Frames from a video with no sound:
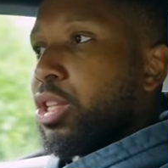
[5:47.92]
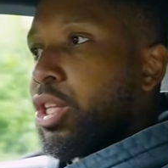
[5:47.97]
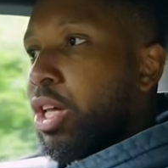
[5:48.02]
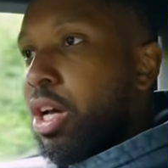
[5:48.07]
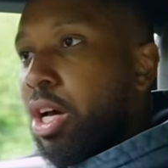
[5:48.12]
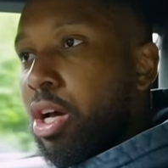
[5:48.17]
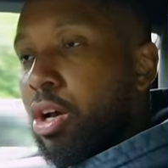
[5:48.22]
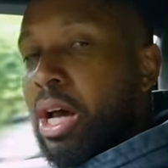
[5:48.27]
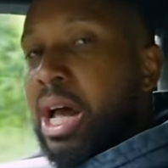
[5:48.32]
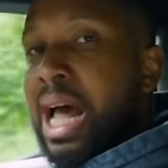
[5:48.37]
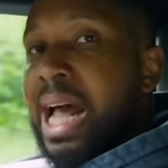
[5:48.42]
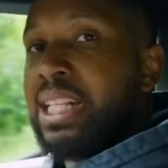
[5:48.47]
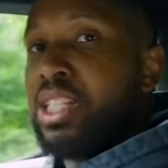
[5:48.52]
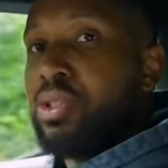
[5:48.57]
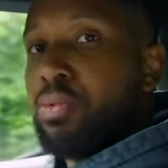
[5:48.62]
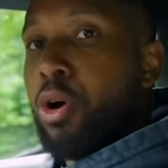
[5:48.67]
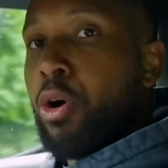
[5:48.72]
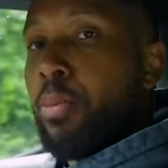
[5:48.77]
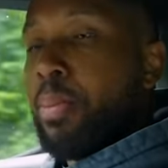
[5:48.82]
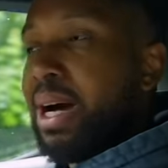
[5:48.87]
the
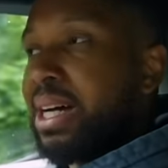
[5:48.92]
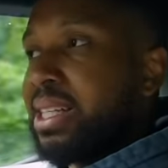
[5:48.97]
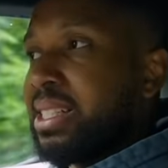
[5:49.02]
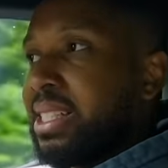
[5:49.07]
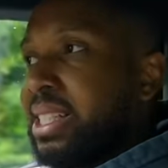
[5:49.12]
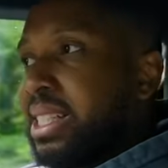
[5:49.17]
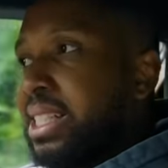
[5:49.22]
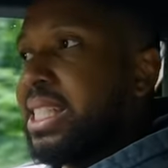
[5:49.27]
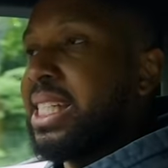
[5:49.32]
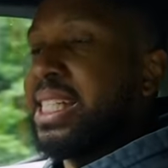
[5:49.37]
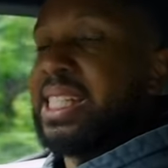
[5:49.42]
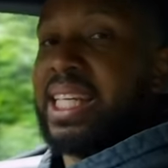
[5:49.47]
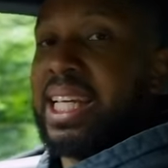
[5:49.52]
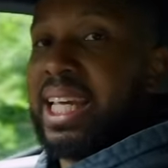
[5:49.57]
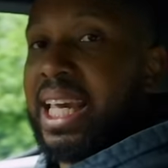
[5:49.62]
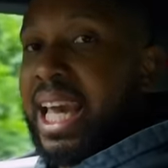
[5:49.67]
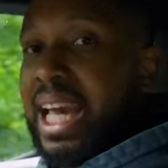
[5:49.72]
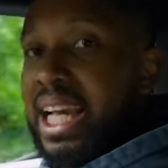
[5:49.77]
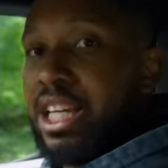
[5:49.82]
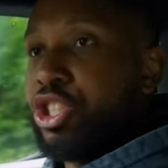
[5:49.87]
anti-roll bars
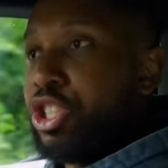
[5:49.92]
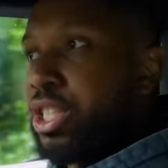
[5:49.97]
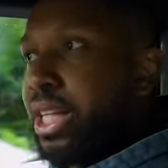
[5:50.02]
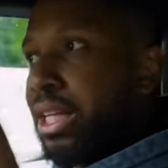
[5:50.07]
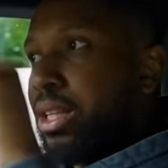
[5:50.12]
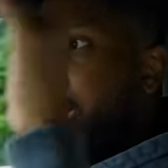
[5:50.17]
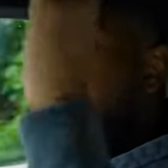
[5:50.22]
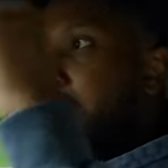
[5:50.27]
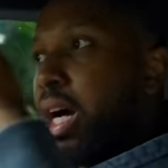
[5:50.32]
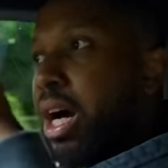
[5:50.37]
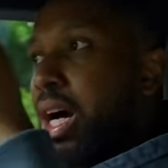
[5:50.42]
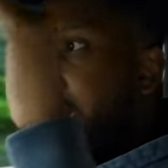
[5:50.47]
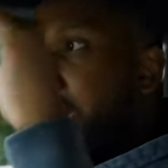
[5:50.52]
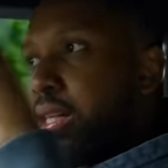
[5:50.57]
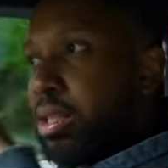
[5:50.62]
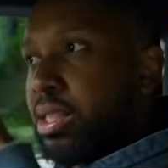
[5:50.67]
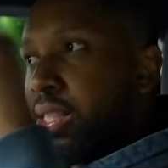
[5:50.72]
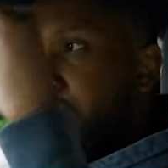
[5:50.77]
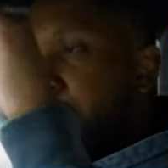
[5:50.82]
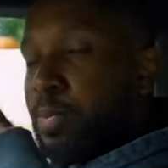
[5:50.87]
disengage, and then the
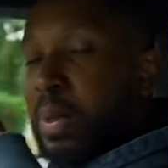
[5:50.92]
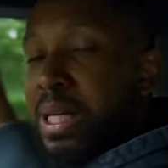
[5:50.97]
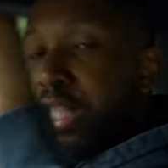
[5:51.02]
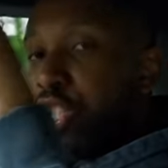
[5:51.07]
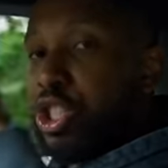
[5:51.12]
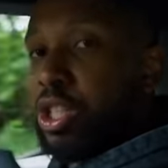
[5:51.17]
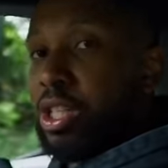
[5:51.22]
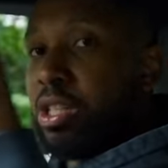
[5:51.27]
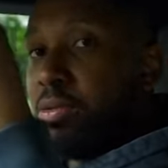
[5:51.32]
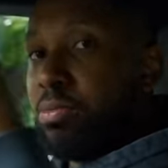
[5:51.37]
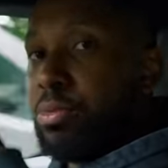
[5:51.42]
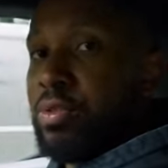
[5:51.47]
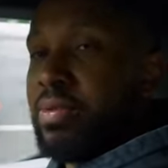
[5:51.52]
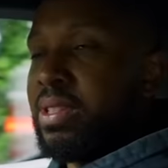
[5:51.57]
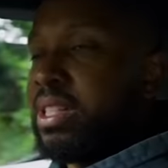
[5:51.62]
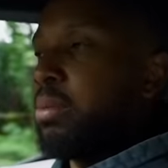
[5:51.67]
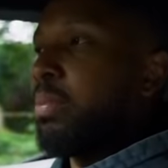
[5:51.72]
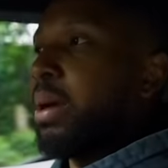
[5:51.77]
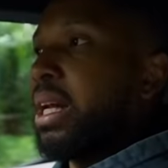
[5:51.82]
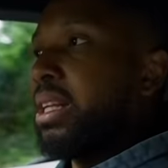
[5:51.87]
car's suspension can move
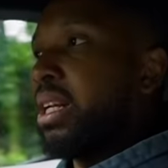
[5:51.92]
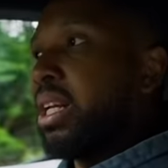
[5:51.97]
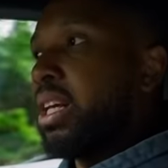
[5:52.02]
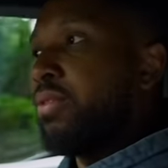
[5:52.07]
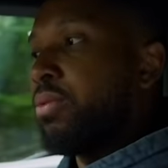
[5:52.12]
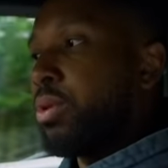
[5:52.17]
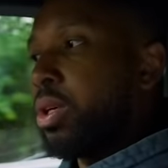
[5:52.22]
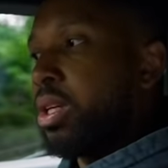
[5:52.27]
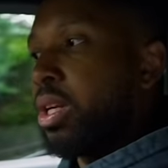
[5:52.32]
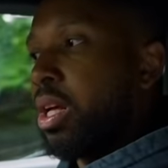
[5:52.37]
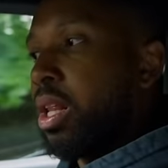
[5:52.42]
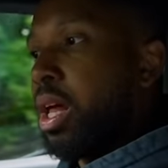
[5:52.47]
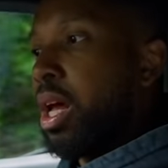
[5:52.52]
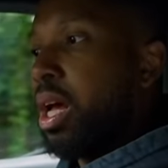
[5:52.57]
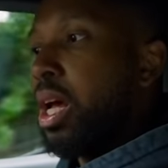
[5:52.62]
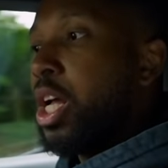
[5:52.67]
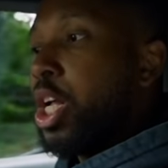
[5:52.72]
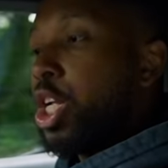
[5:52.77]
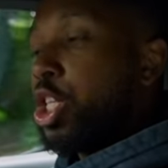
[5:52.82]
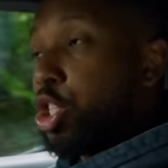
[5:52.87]
independently of one another.
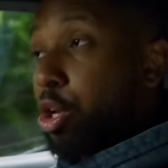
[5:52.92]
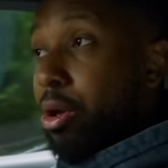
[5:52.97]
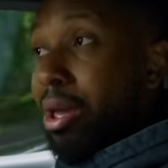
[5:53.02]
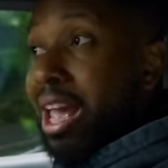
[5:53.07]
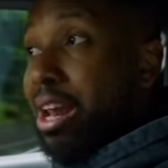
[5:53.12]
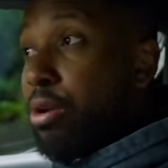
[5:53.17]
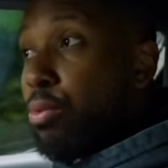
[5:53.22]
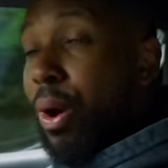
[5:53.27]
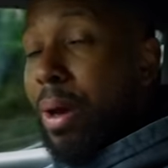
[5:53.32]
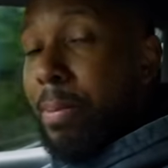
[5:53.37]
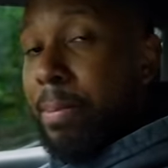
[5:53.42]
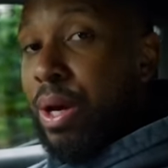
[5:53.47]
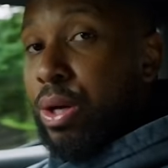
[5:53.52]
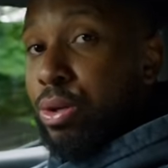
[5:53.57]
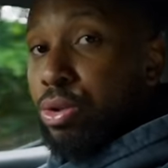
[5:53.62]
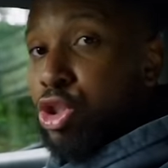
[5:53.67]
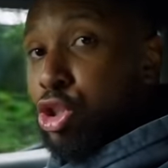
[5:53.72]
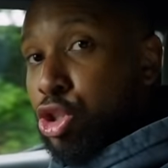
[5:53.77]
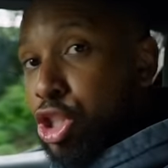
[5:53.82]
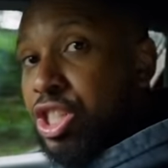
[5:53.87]
So in wet
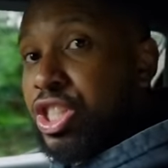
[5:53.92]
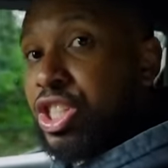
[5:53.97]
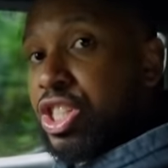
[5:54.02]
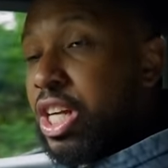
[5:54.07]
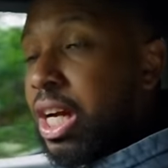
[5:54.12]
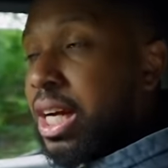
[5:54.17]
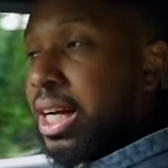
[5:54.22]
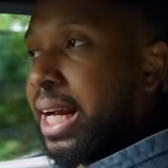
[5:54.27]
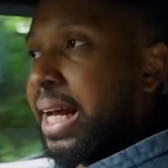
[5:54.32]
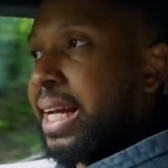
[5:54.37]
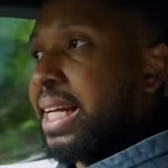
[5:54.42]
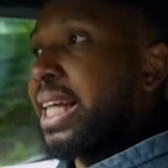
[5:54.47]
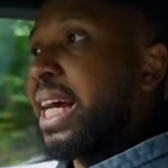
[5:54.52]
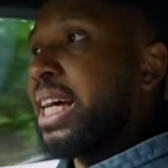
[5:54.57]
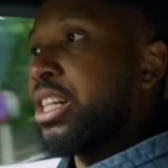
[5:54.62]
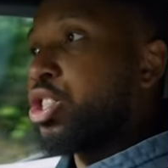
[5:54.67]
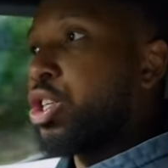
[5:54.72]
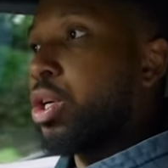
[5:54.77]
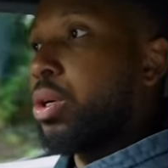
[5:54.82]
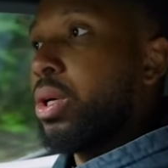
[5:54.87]
mode, you're just stuck like
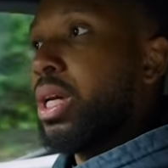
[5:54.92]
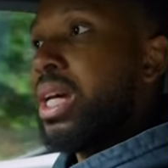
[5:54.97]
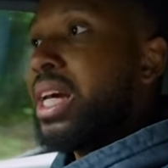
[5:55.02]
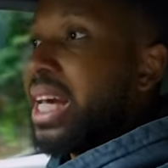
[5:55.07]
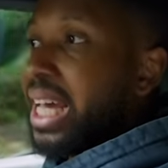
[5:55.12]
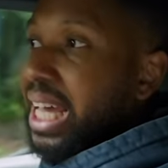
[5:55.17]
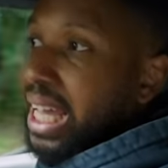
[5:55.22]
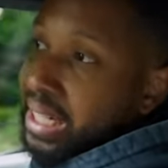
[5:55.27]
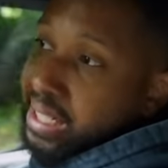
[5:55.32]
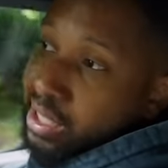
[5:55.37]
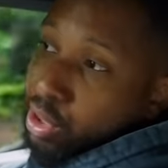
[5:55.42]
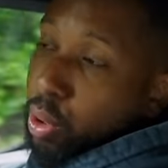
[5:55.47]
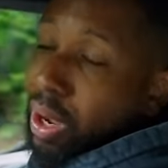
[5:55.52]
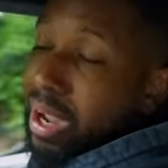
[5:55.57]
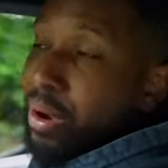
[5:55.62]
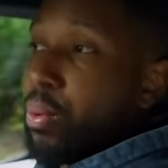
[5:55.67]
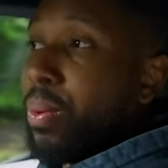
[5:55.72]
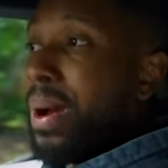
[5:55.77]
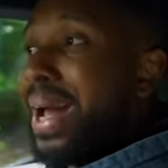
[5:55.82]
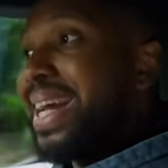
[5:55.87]
that. So it's
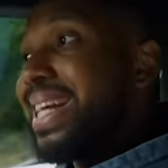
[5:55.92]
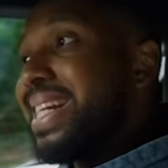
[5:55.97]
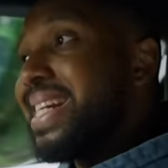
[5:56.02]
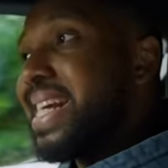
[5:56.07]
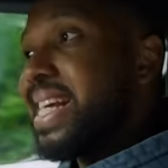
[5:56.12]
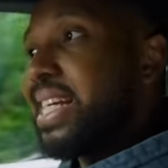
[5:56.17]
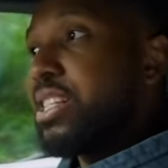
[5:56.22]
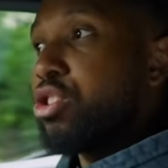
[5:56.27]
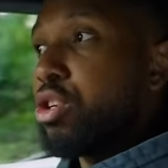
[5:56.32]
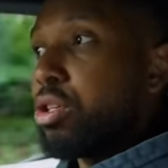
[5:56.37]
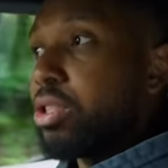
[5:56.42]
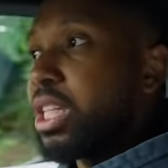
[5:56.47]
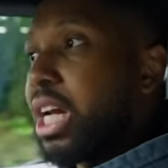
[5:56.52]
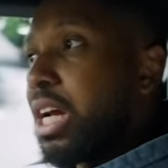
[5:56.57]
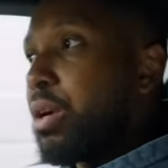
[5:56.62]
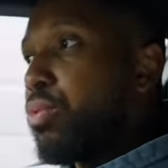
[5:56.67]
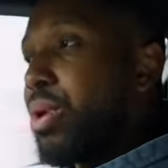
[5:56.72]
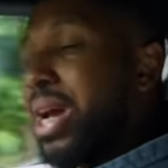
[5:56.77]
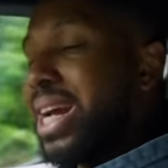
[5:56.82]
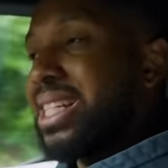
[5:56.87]
quite wady, it's not
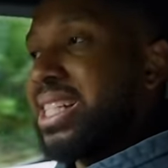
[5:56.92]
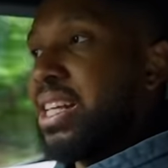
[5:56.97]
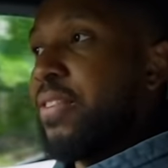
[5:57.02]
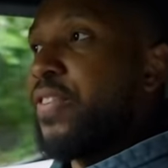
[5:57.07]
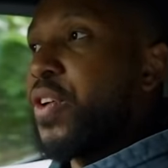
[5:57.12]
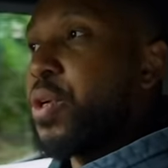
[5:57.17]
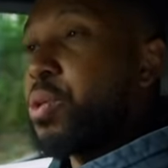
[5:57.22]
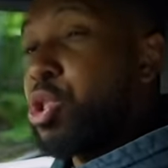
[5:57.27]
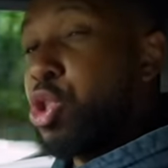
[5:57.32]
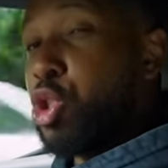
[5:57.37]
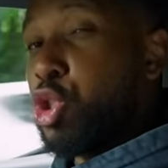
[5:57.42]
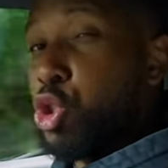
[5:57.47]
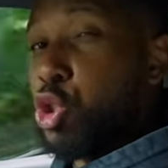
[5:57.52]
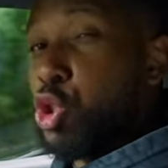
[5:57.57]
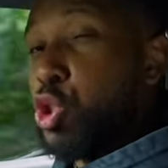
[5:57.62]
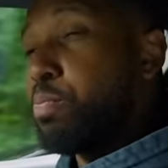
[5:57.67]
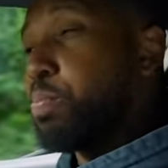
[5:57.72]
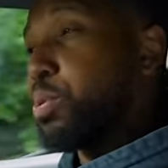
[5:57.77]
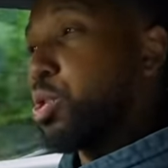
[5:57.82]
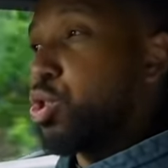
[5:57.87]
direct, it feels
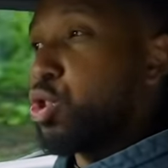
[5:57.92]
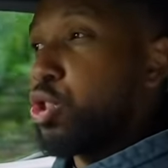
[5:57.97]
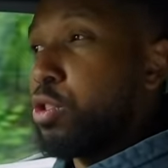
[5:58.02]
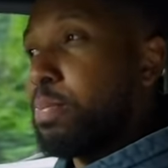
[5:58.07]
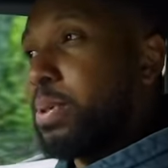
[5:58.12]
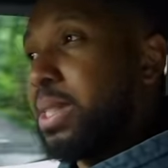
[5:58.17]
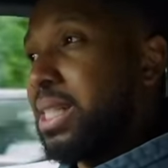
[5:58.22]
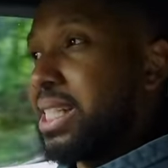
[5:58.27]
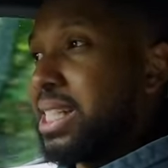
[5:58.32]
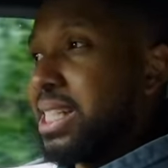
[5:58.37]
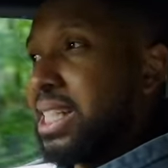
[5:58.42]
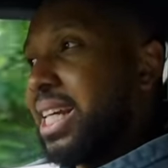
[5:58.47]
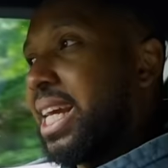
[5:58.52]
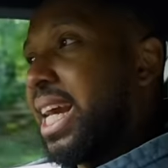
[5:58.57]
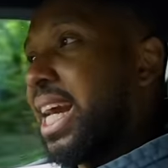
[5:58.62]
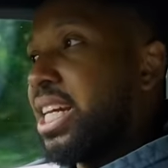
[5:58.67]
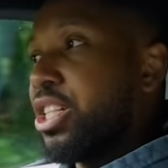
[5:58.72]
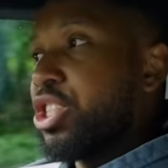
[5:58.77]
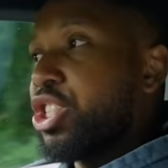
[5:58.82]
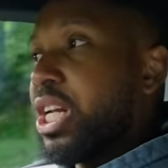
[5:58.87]
super, super
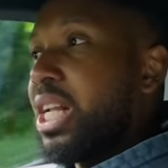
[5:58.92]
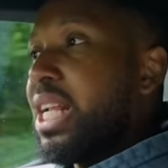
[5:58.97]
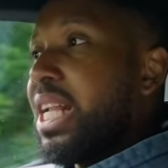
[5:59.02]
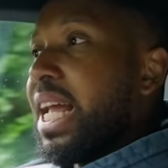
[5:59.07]
disengaged.